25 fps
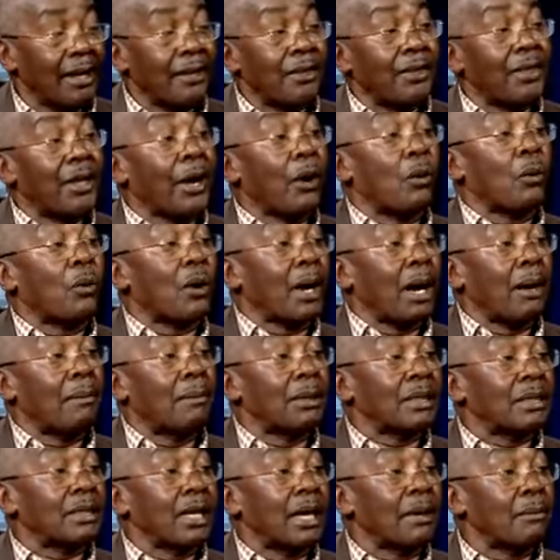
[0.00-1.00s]
there will come
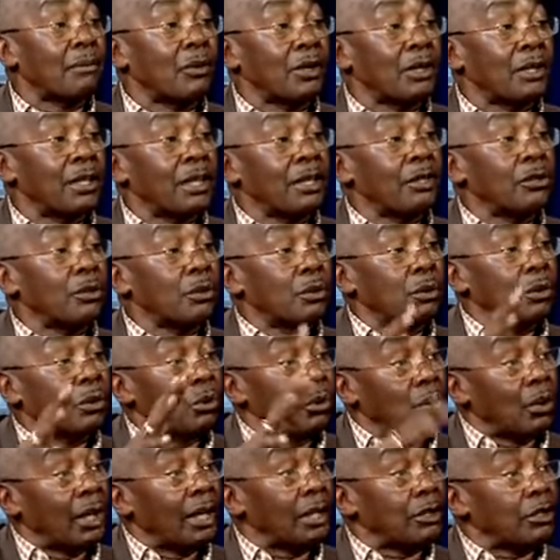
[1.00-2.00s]
a time when then you
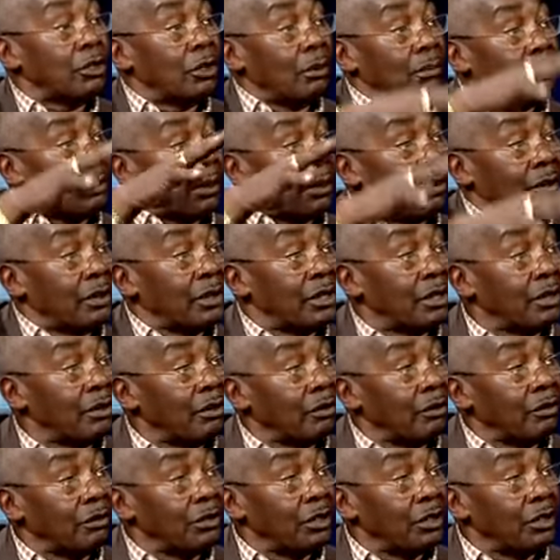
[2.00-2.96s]
look at your priority of